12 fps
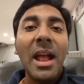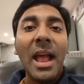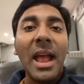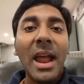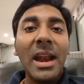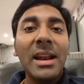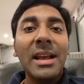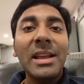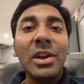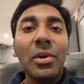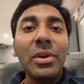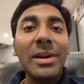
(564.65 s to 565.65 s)
And
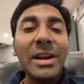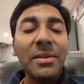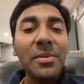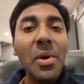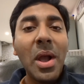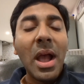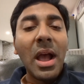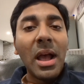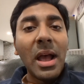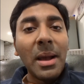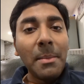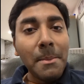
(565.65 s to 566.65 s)
you need to
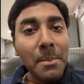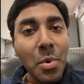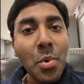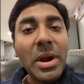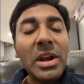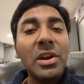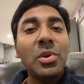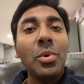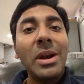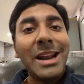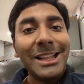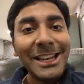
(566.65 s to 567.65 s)
move it to
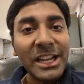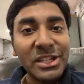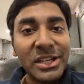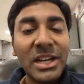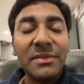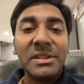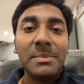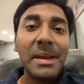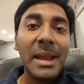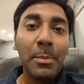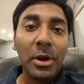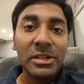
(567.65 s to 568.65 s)
another exchange which
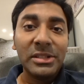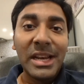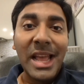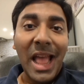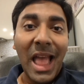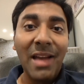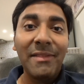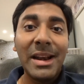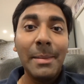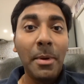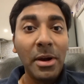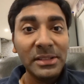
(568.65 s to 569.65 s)
may potentially have a
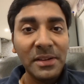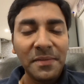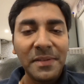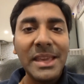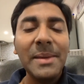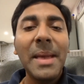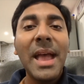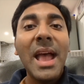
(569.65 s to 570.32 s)
deposit fee,